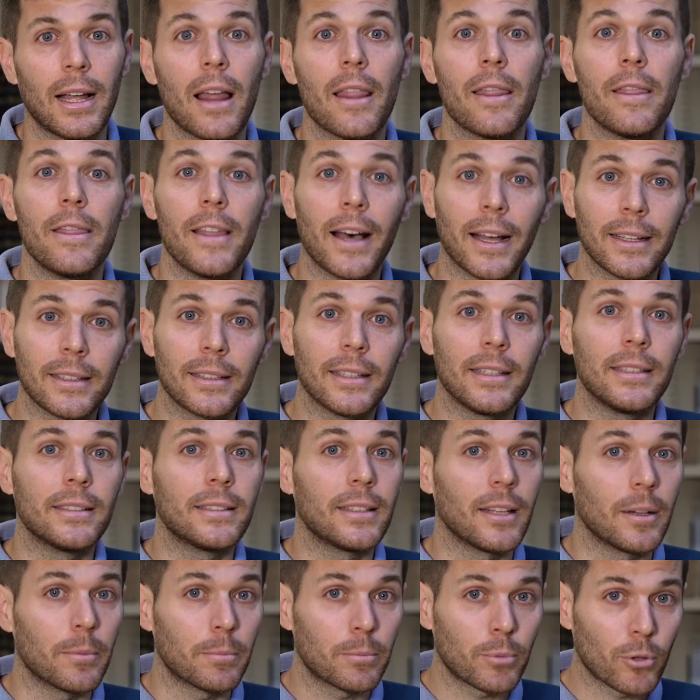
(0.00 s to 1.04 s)
That is
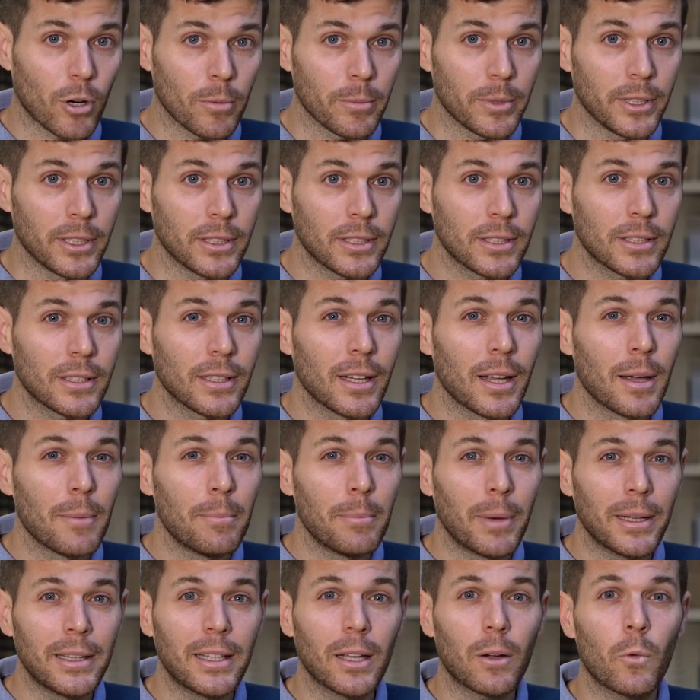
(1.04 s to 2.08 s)
their promise,
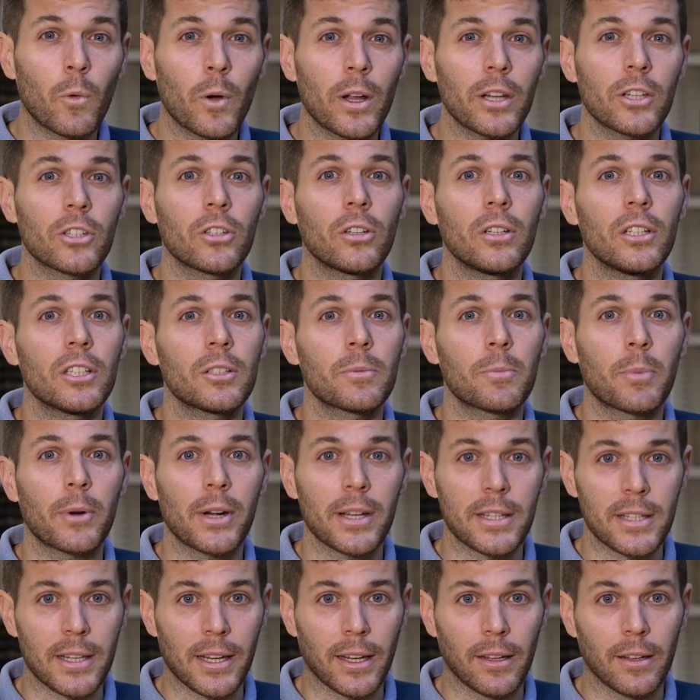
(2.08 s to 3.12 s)
but the question is
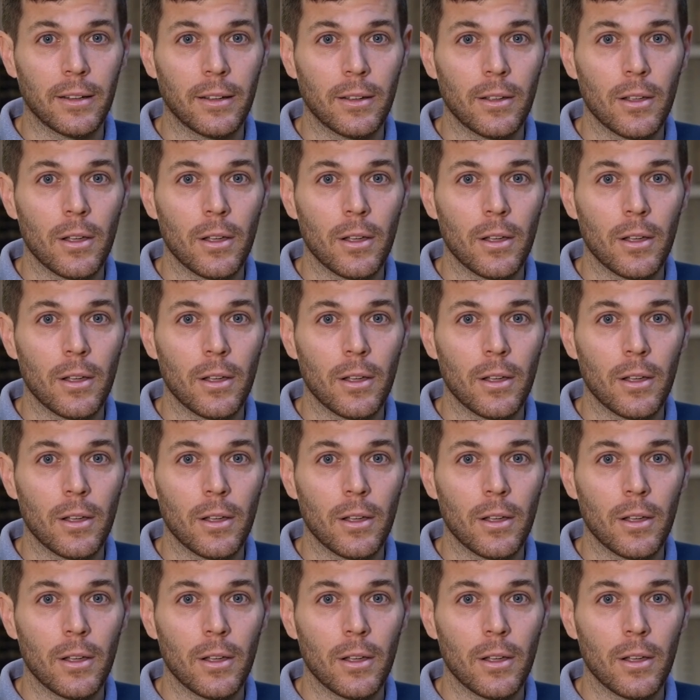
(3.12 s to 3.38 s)
pressing.